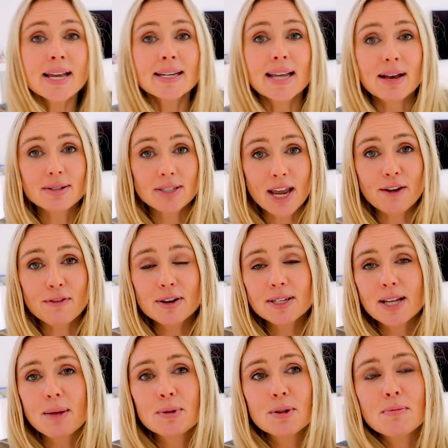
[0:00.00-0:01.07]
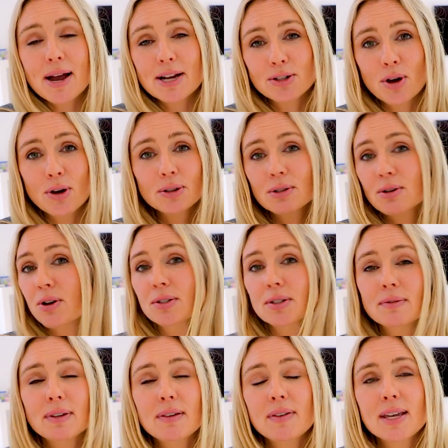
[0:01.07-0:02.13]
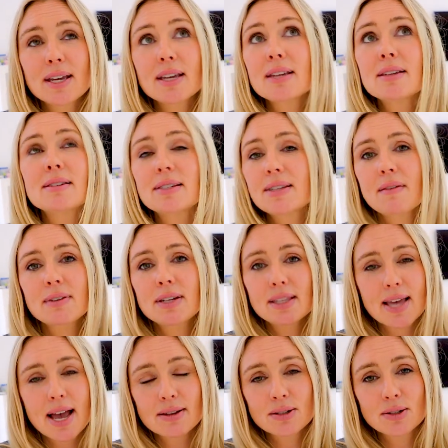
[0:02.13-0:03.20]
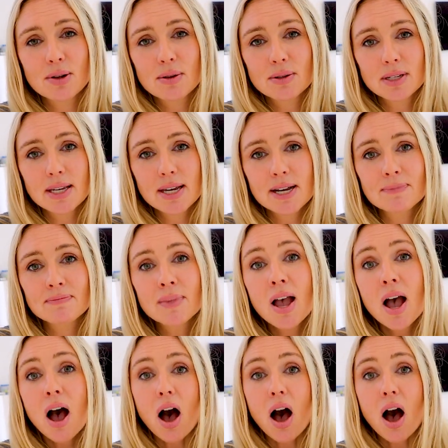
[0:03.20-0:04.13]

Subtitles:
Now, say for example, my total cost of living is $70,000 a year.